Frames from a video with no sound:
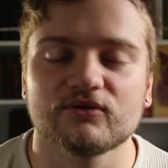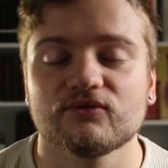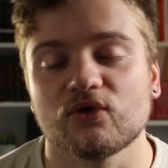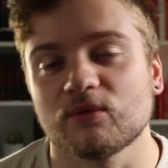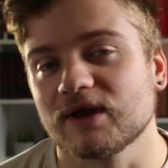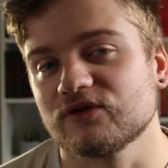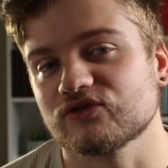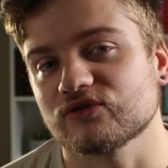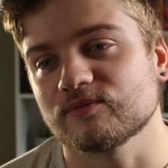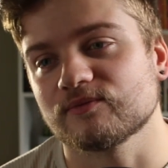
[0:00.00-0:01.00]

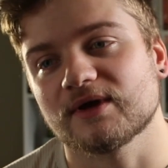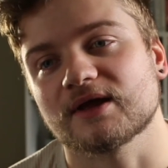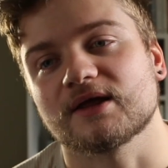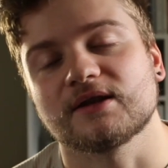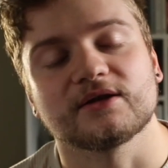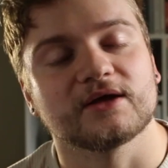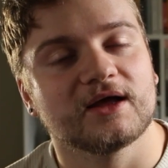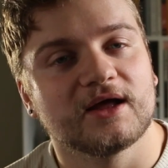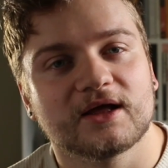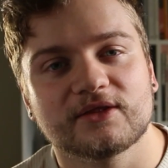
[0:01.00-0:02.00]
formation, and
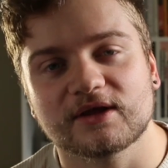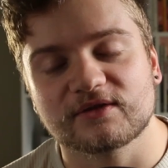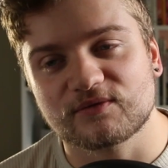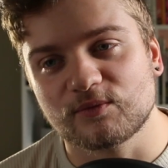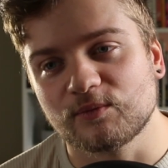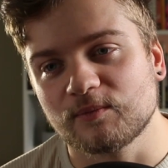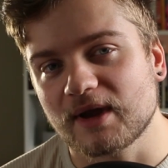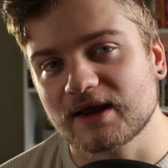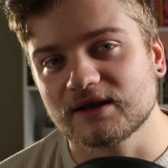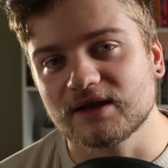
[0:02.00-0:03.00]
that's
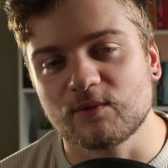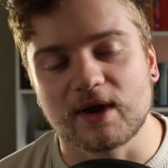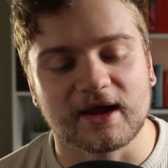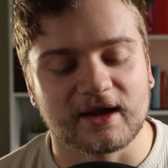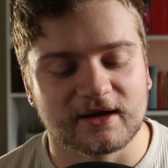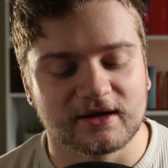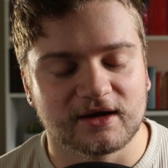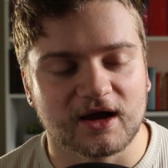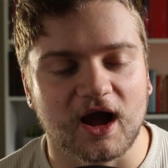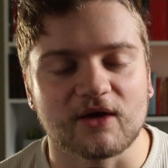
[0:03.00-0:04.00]
mainly where
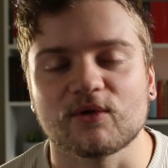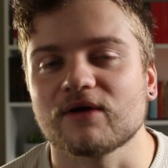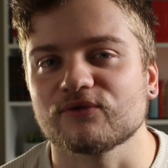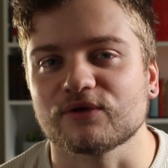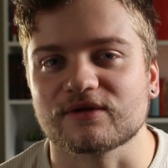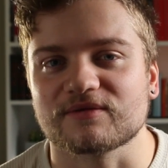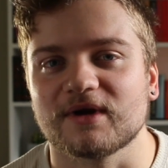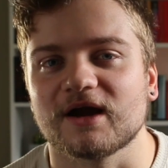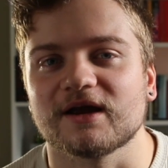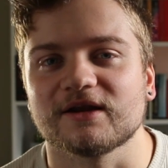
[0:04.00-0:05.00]
I reference
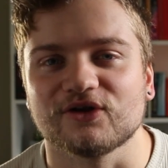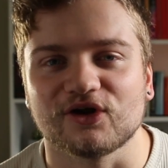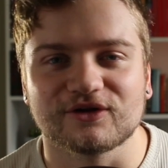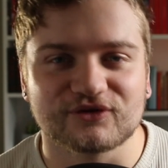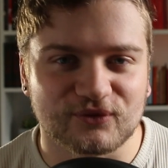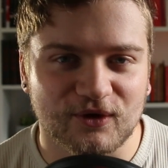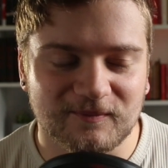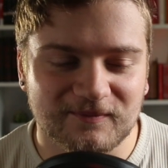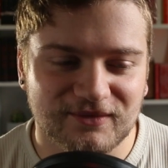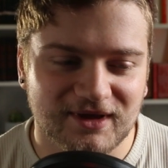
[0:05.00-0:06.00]
my knowledge from.